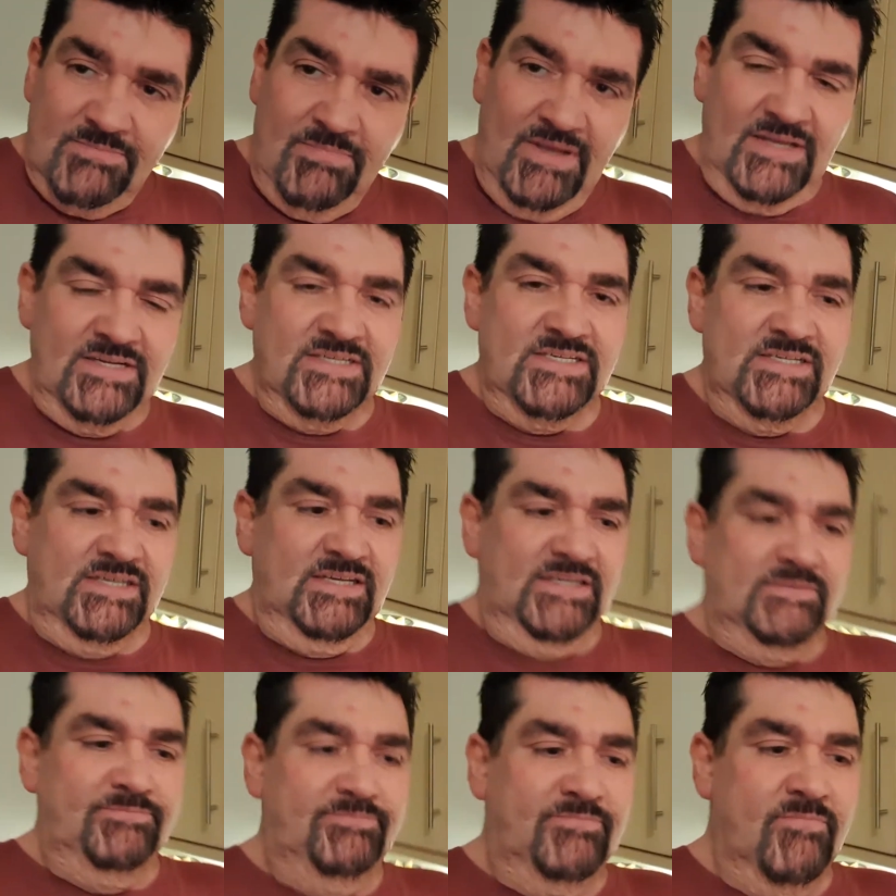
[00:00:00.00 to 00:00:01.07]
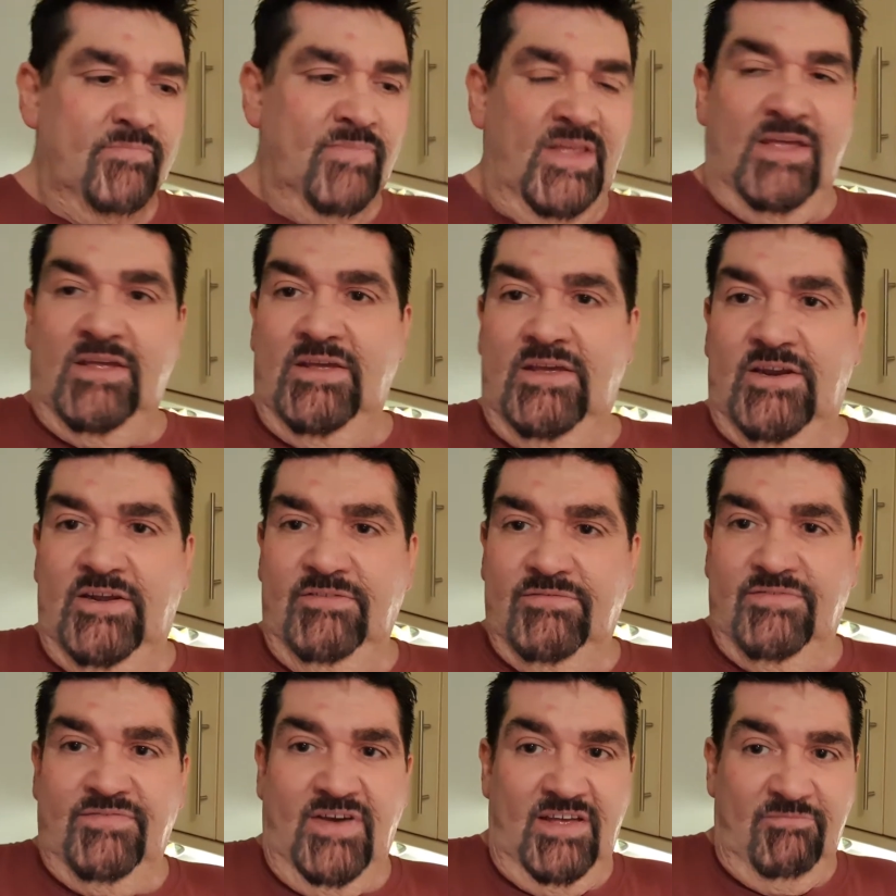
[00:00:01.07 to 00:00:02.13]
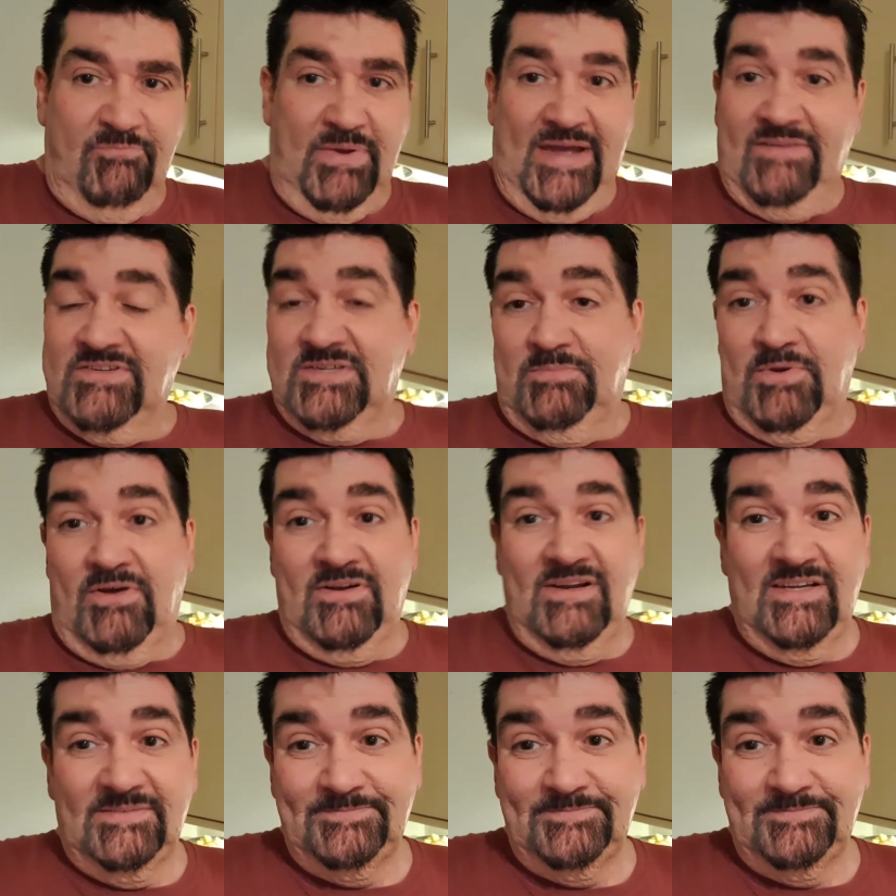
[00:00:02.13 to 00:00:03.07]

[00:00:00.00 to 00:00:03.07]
But for £5 a bottle,